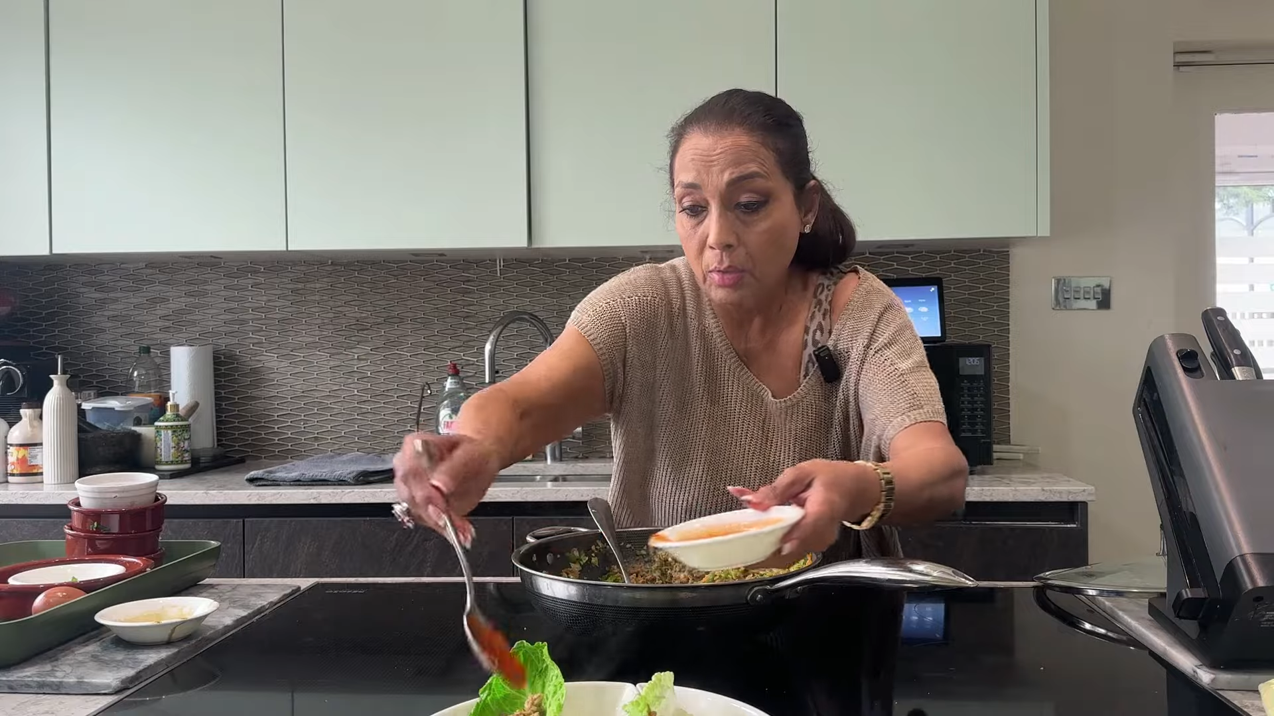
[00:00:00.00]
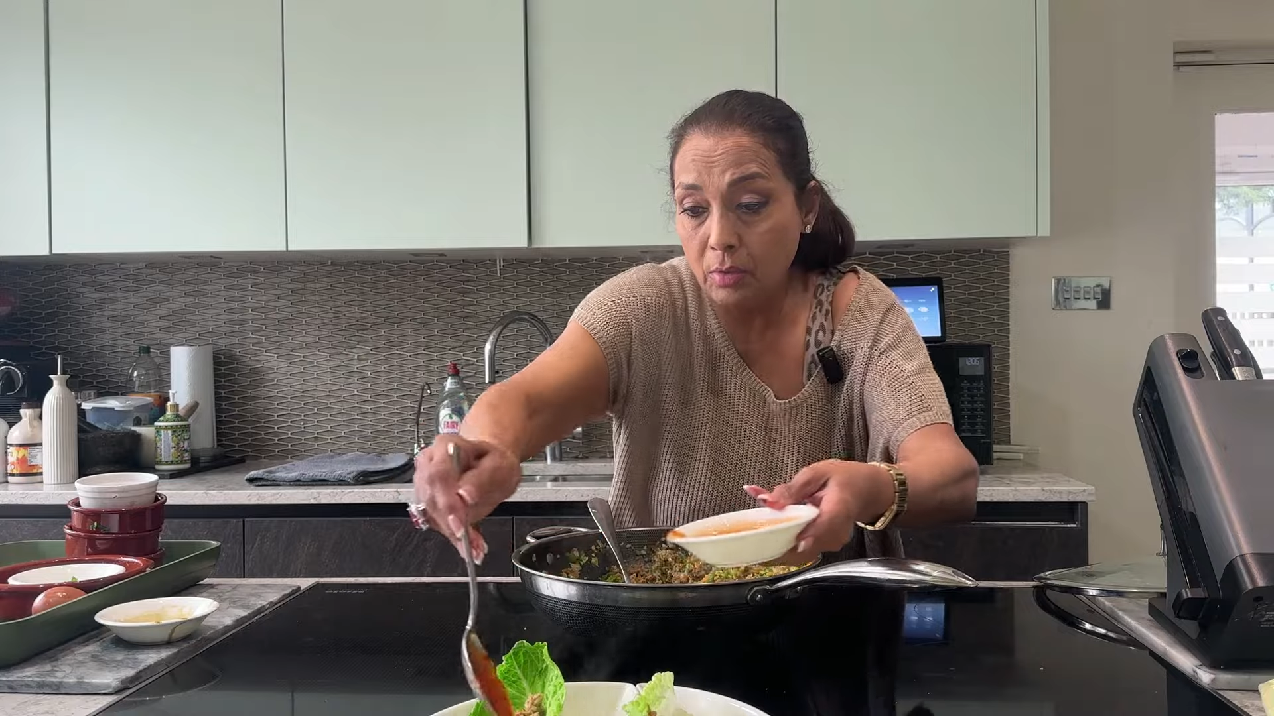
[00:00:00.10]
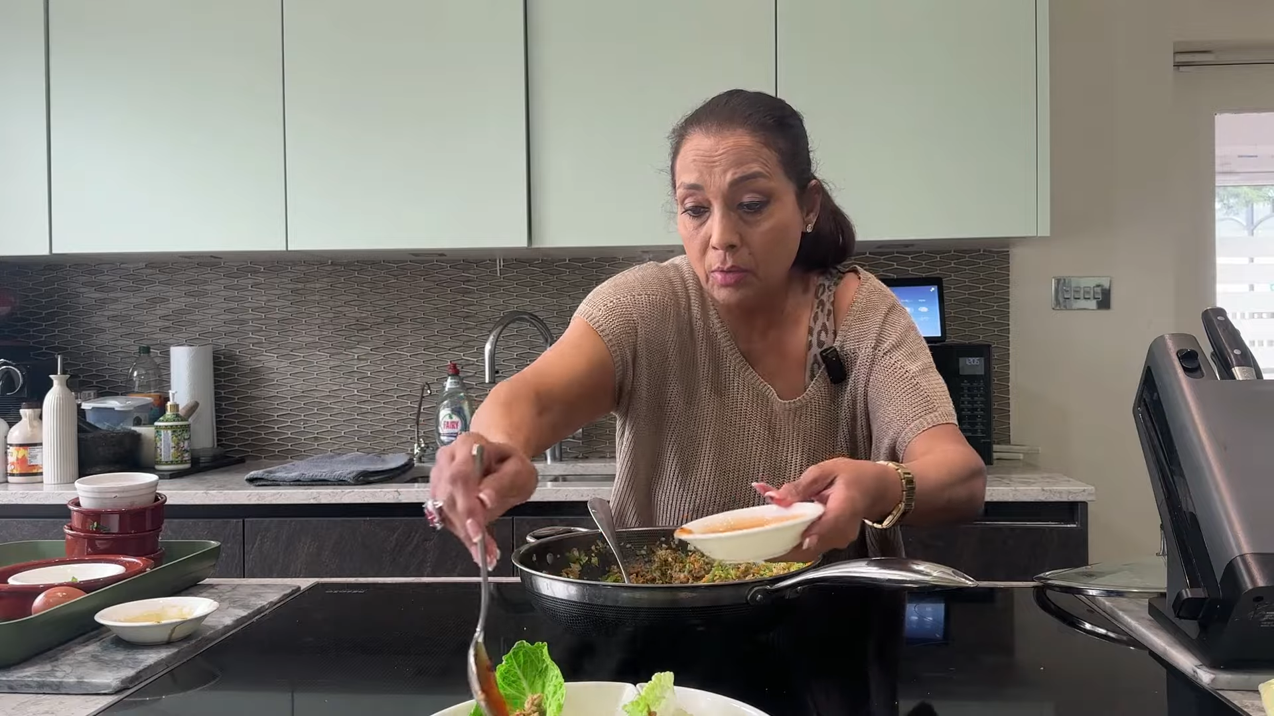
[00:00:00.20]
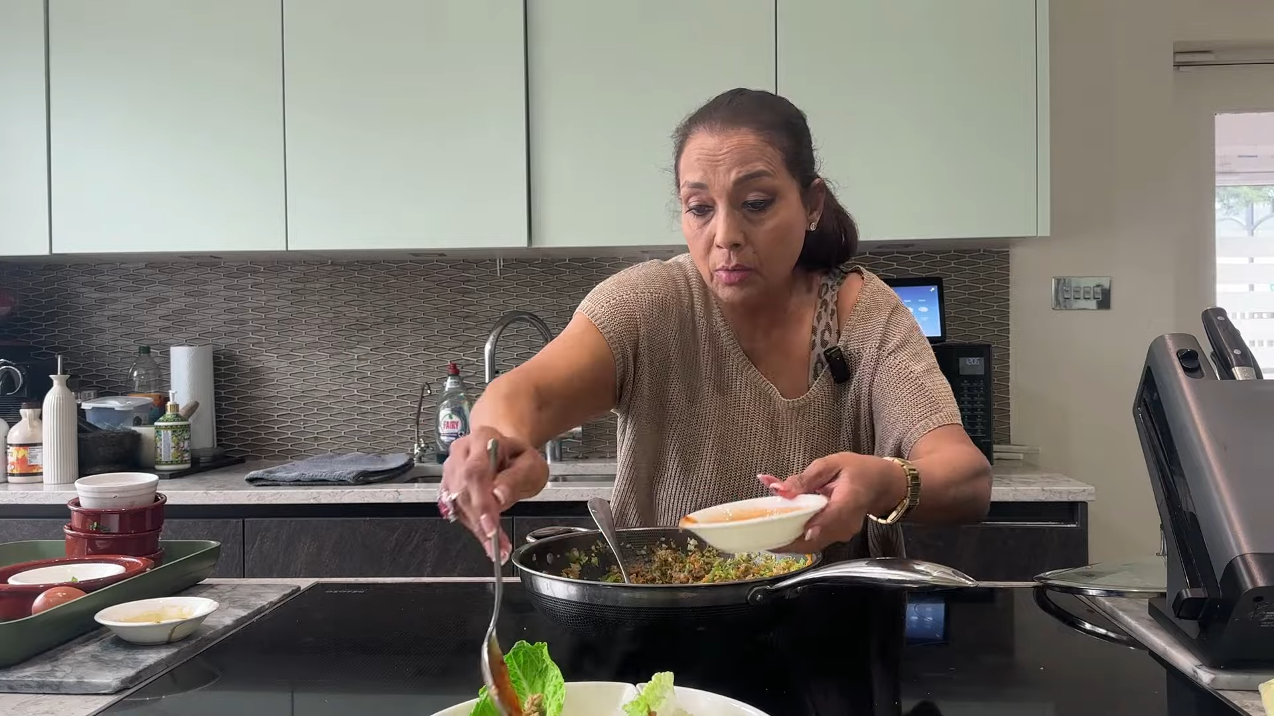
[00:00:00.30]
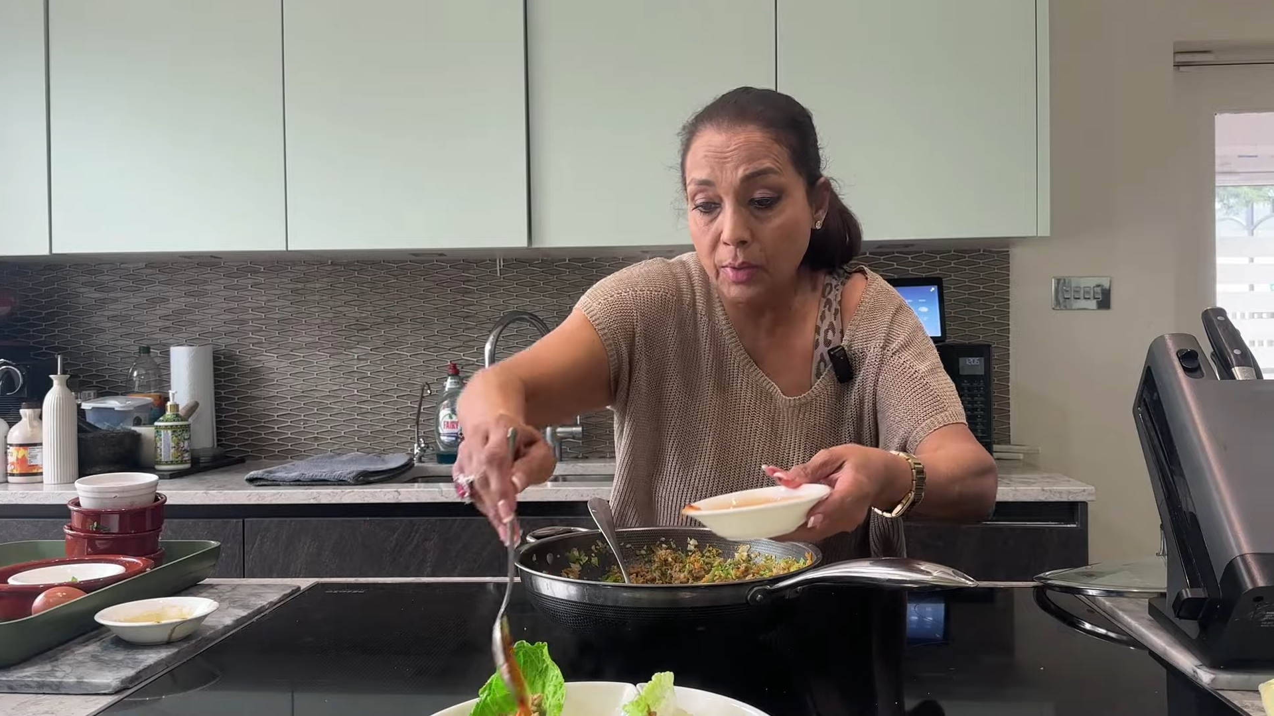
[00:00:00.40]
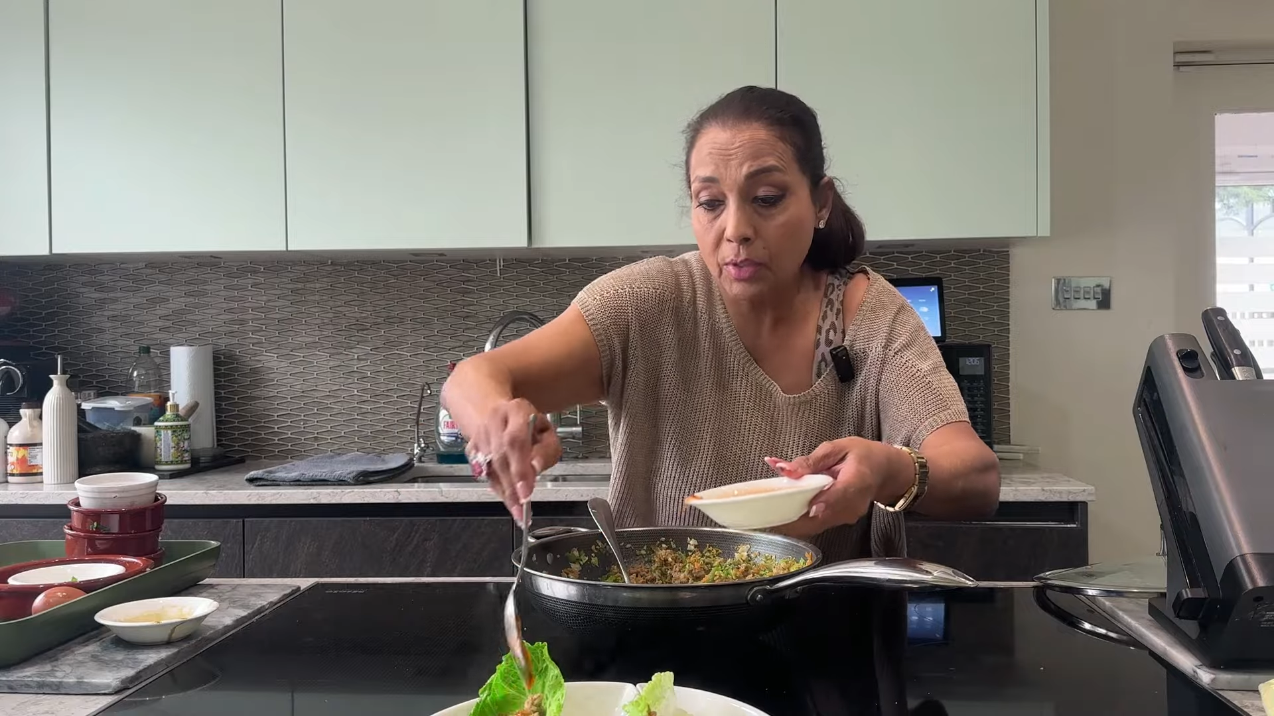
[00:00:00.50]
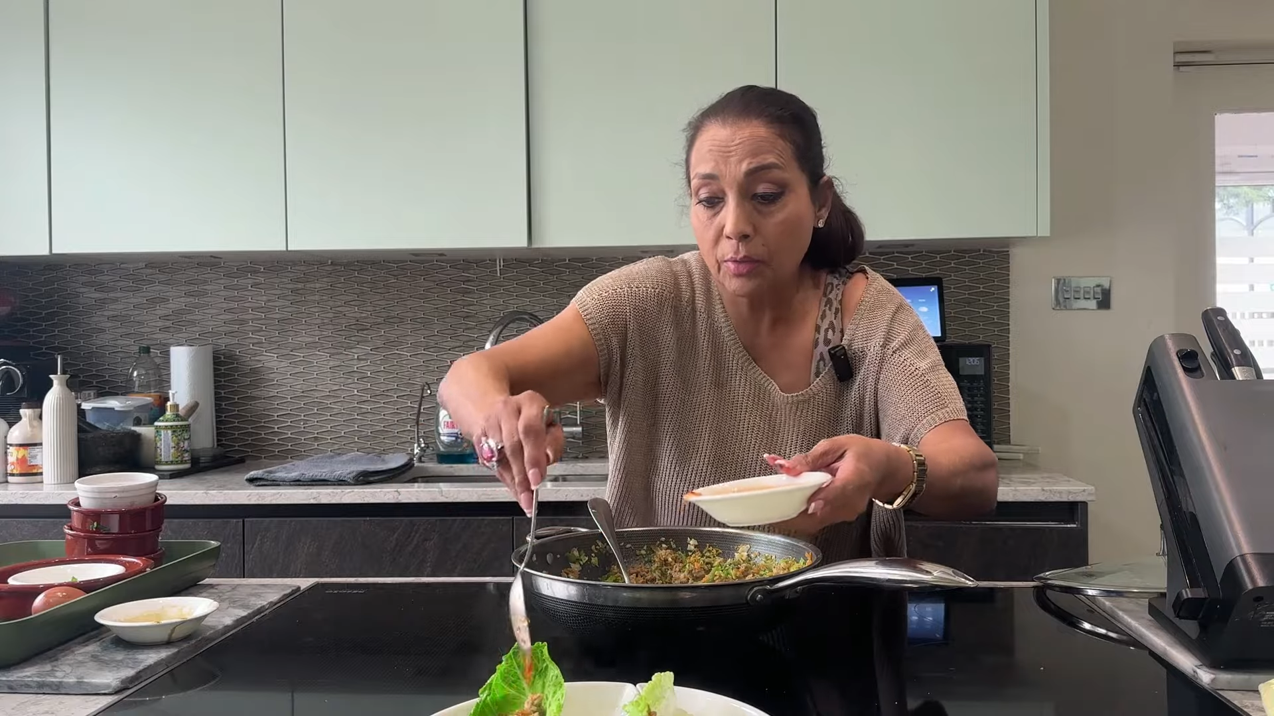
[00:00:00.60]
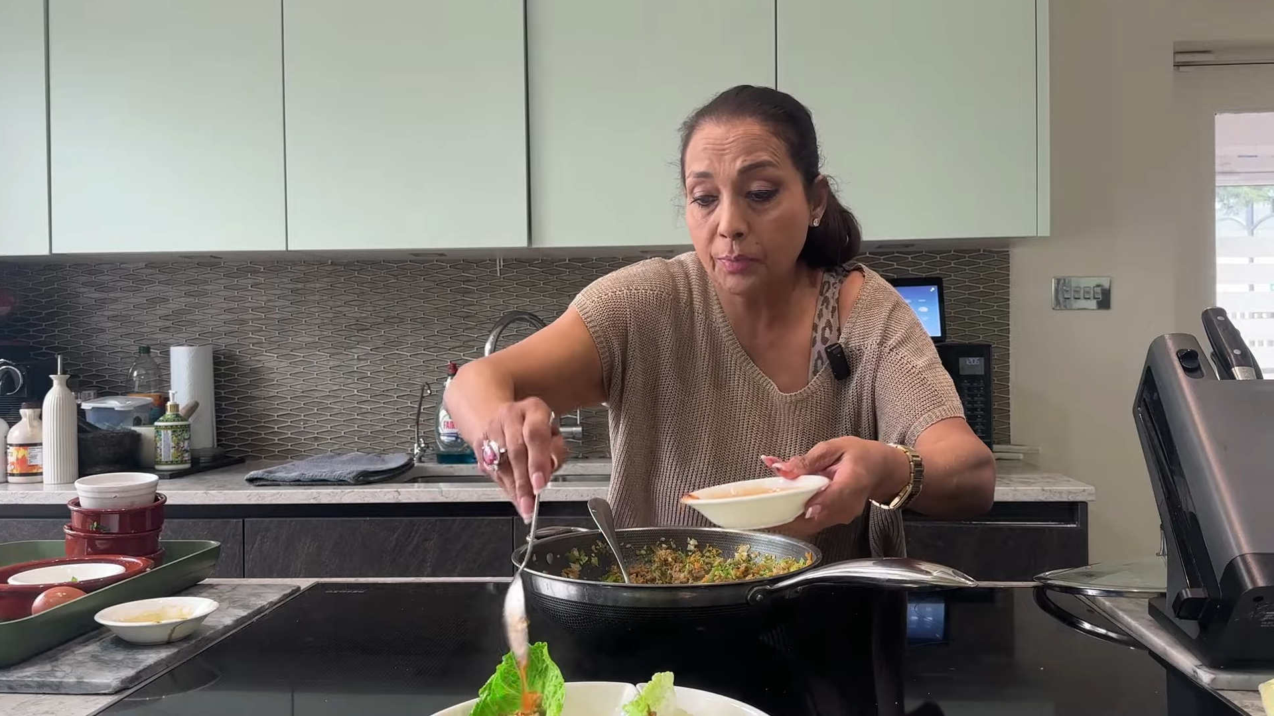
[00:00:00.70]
So we're going to